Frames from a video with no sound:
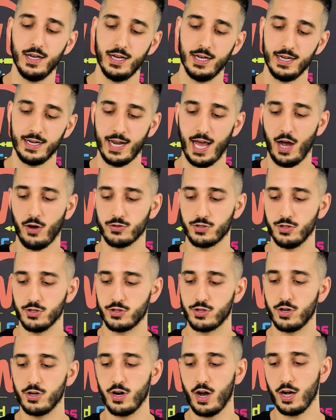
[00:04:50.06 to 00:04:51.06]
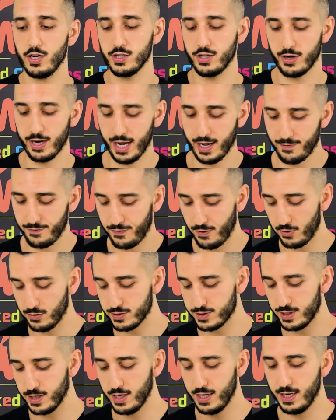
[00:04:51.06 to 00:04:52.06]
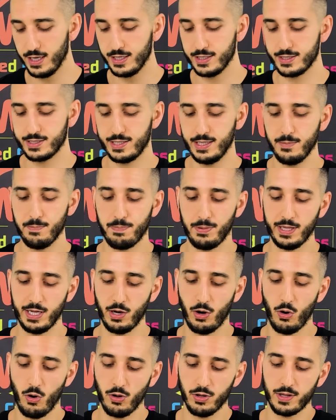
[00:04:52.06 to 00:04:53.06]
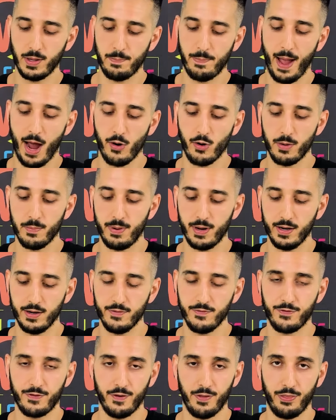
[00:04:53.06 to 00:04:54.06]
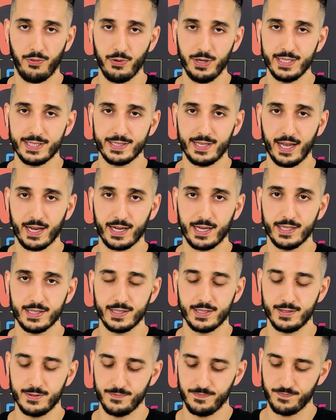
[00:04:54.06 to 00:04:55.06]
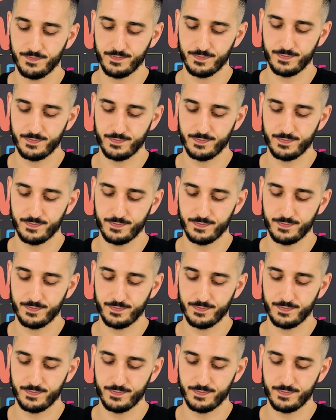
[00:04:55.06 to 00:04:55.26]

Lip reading: Now, to turn on your headphones, simply hold the power button for 3 seconds.